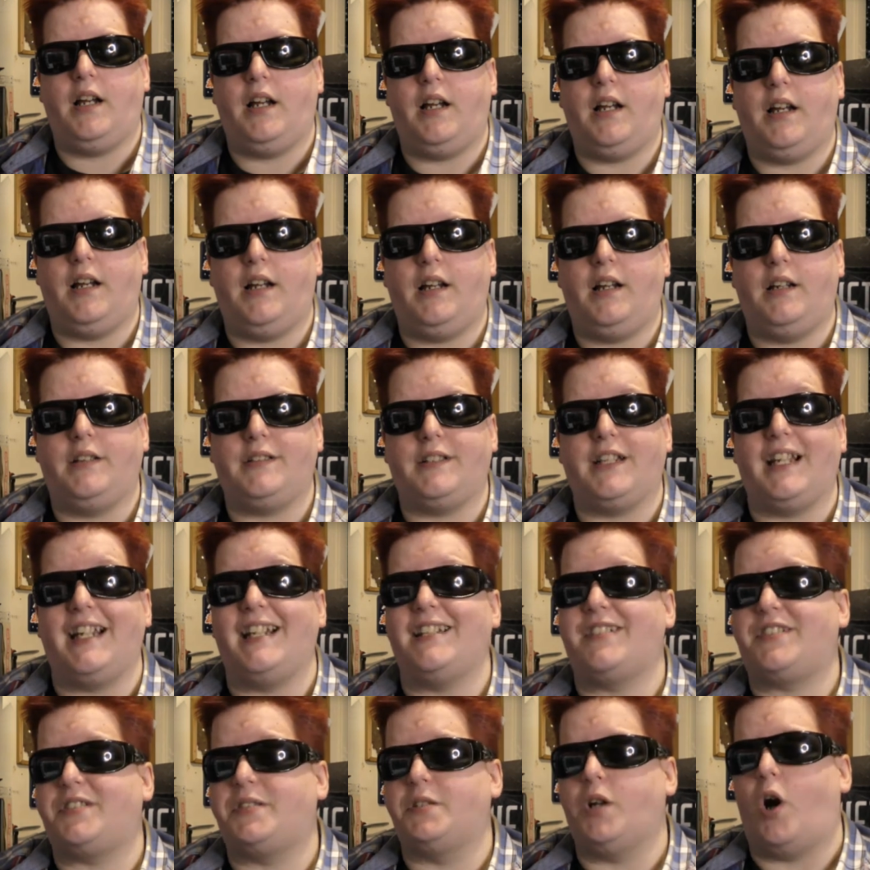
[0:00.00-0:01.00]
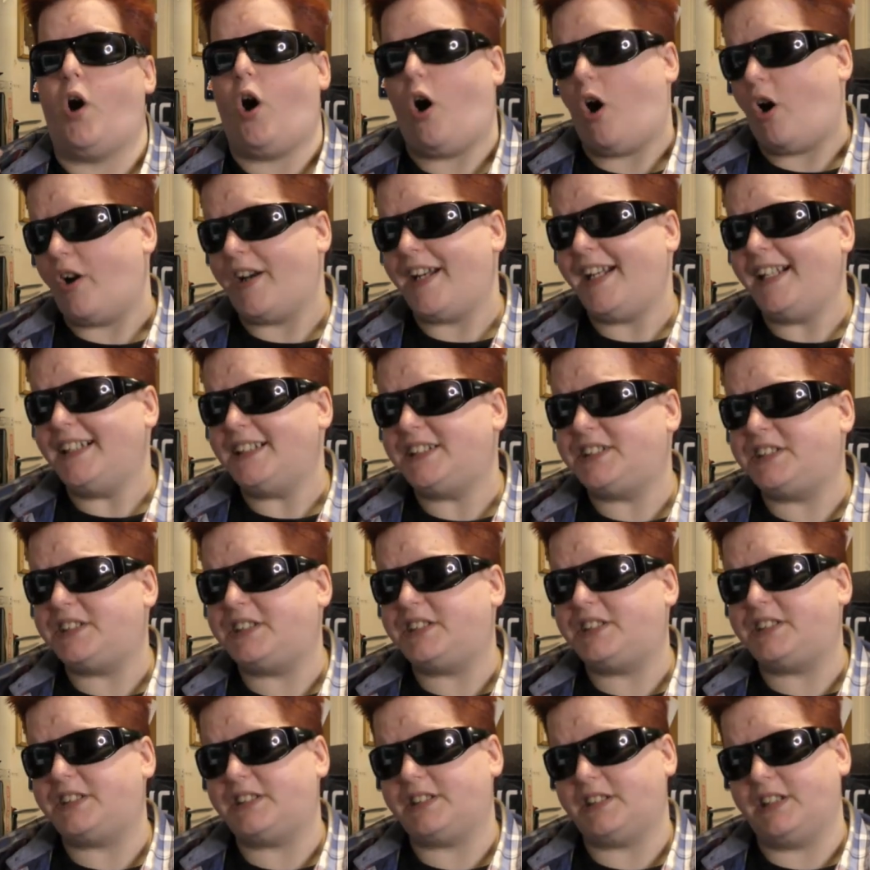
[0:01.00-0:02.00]
That it's
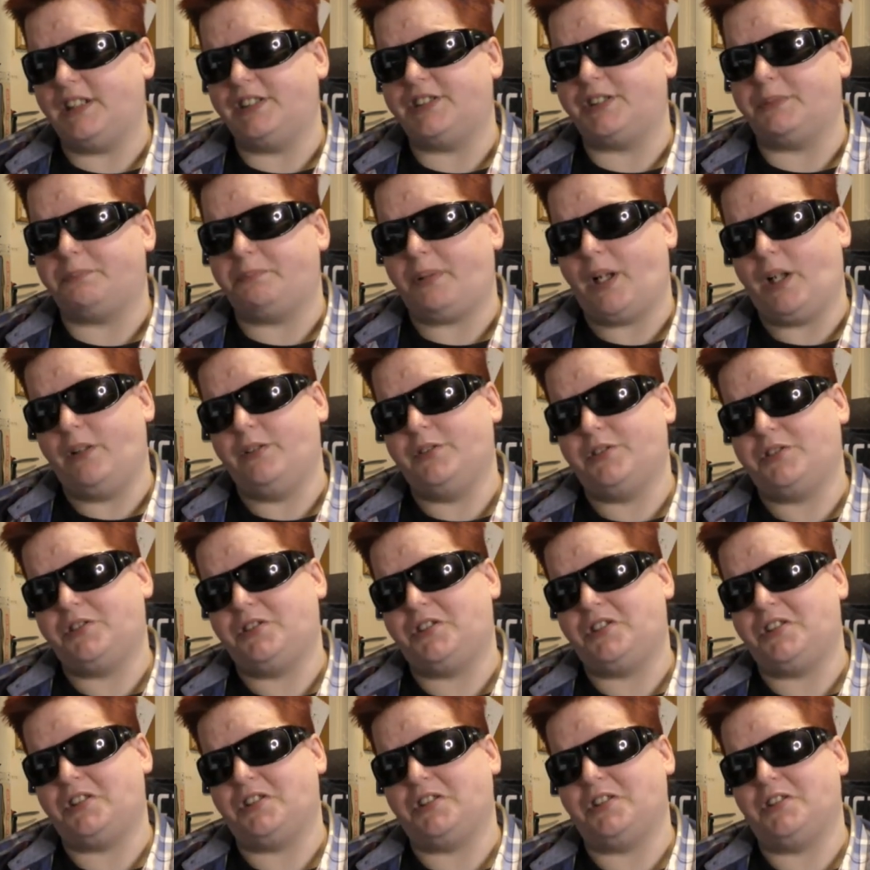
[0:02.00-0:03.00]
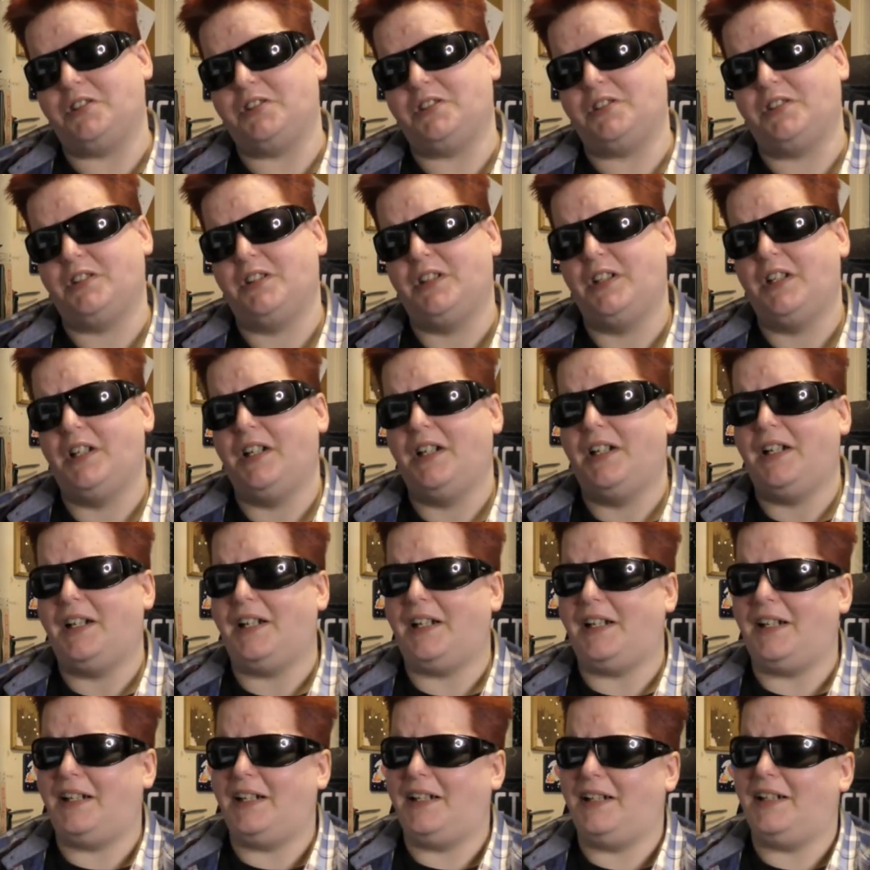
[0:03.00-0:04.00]
honest as opposed to,
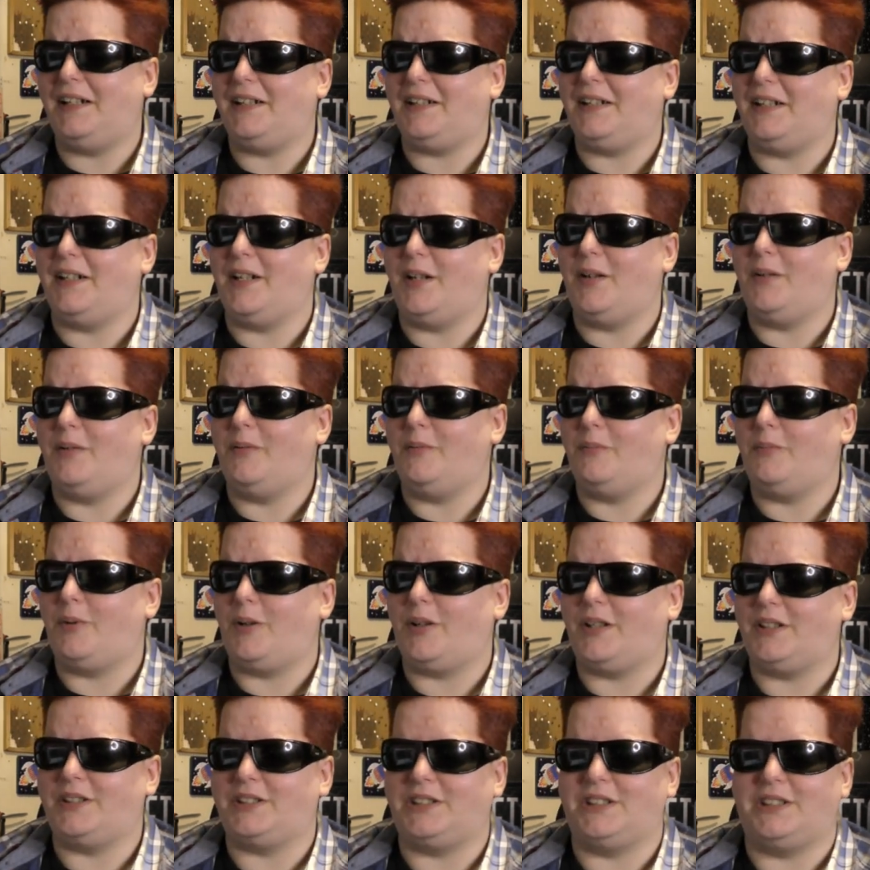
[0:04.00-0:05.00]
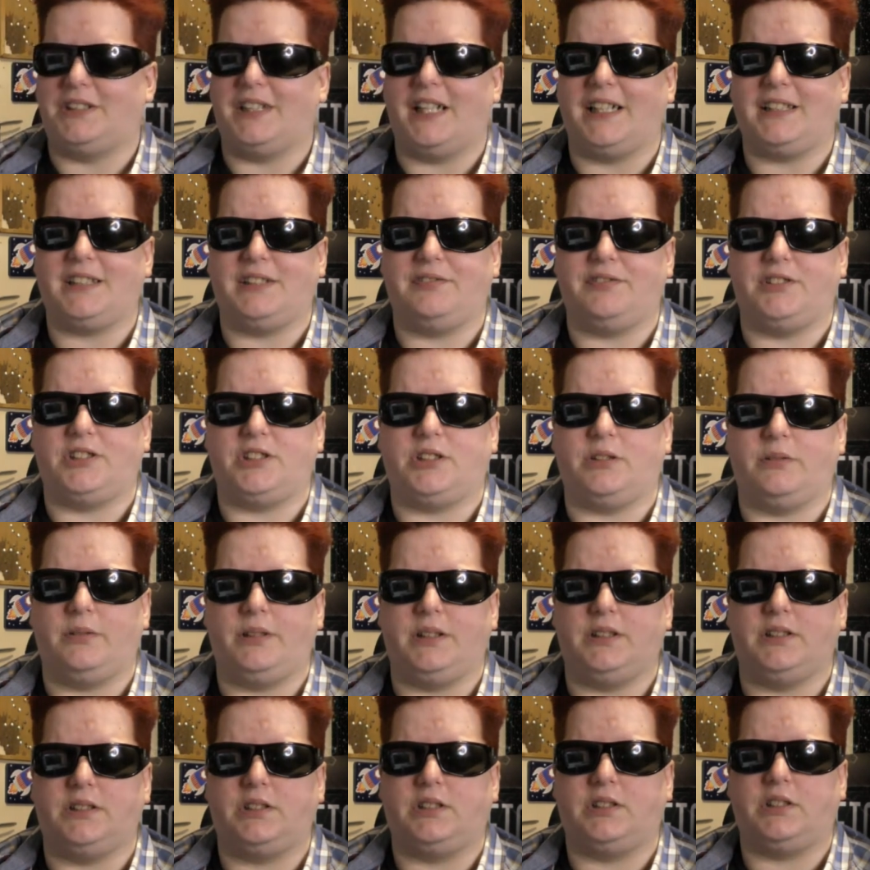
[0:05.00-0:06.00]
what this detective is
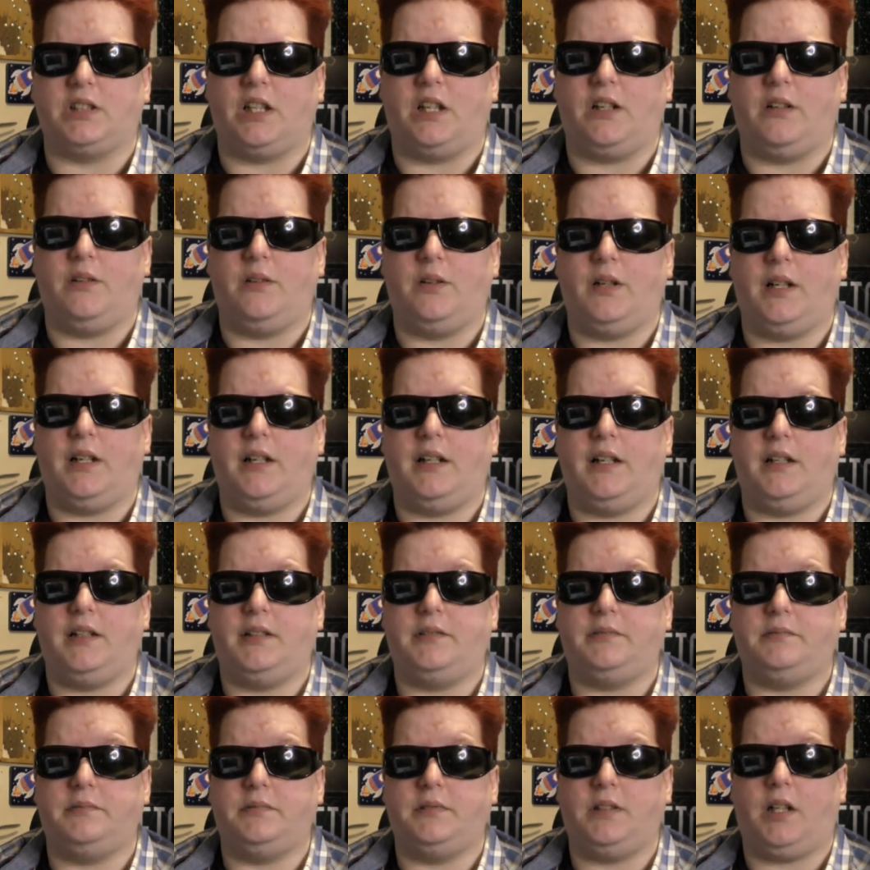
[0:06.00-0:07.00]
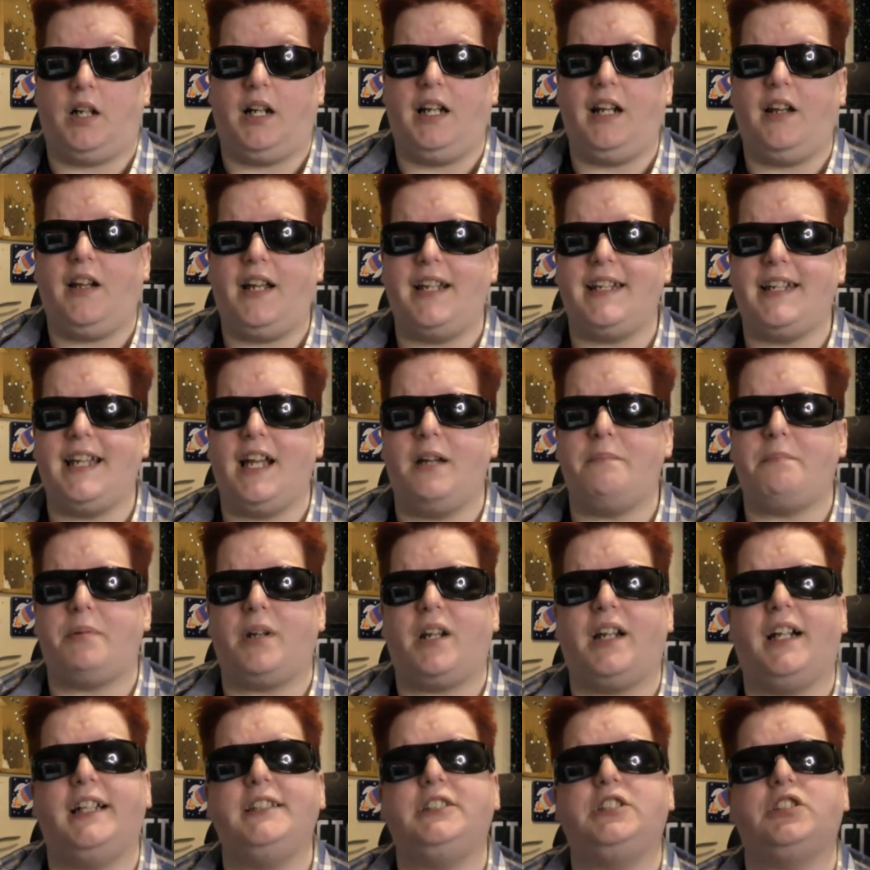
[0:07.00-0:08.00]
doing. So I like that, but
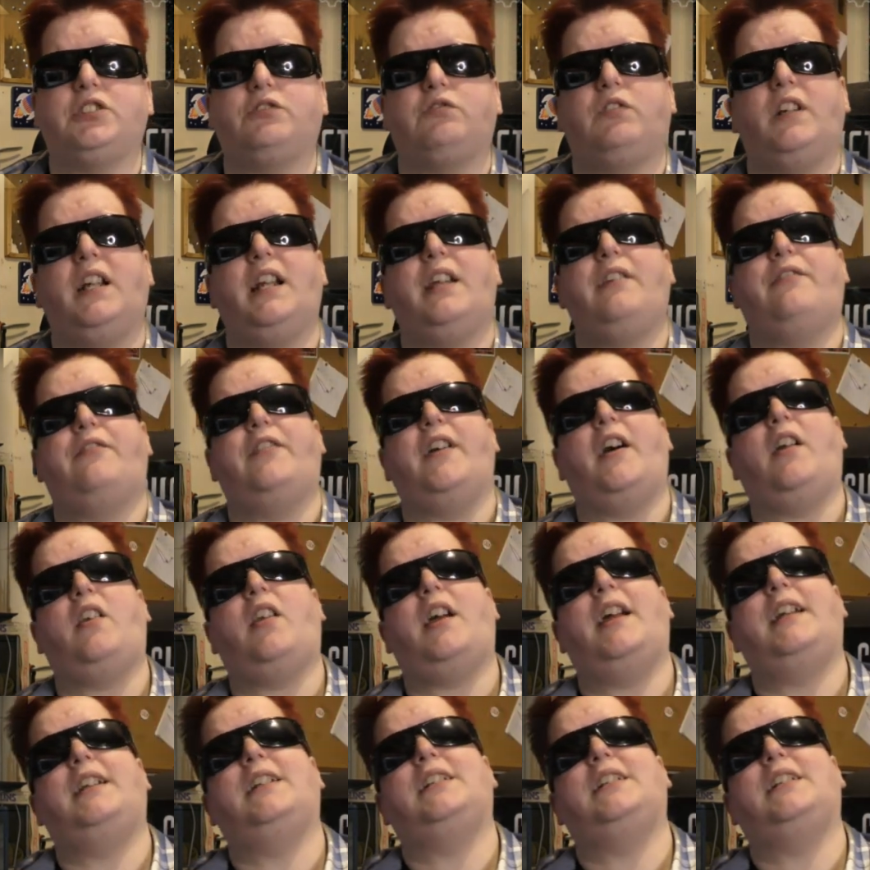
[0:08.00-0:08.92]
I just really felt like